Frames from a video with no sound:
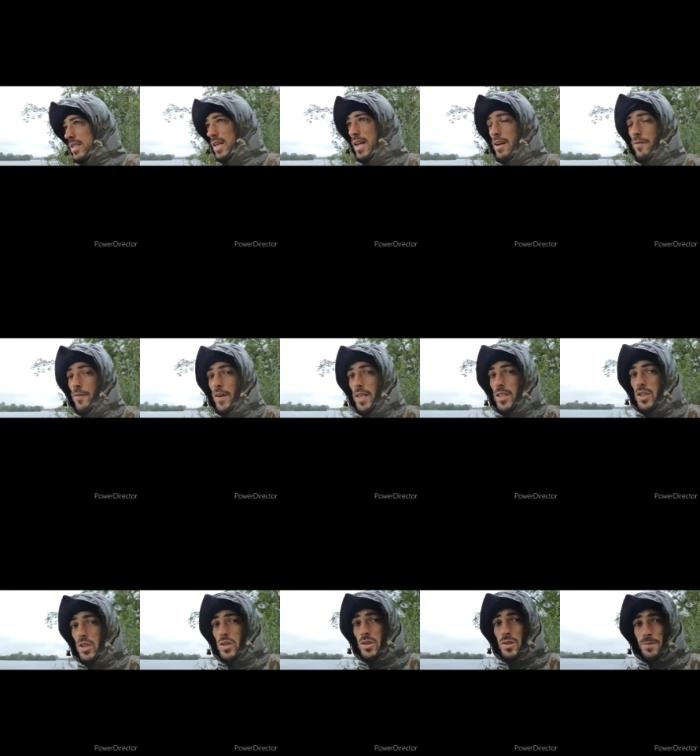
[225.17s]
see any
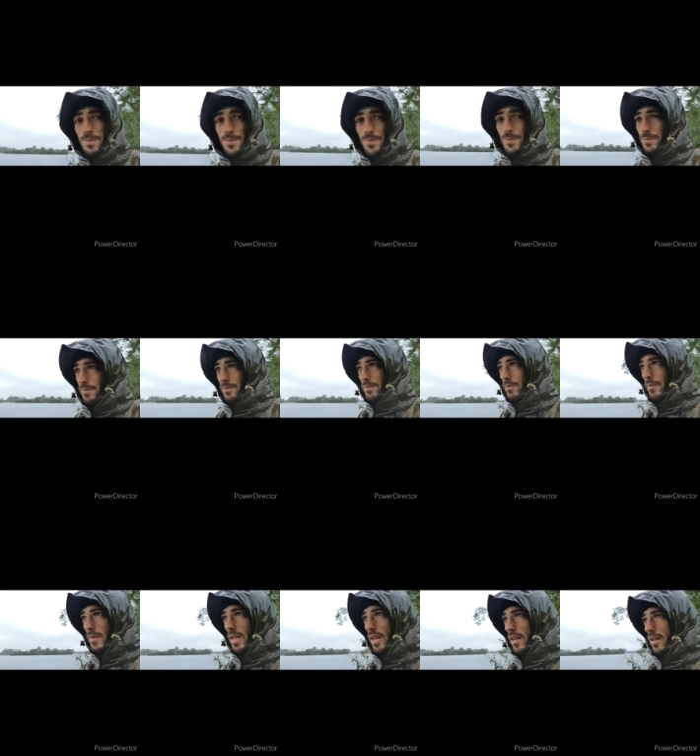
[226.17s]
features
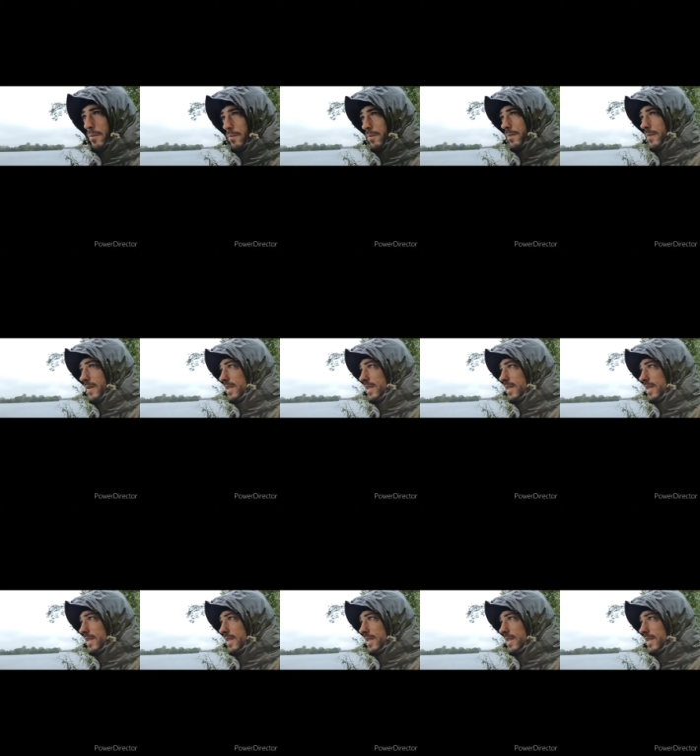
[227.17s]
um,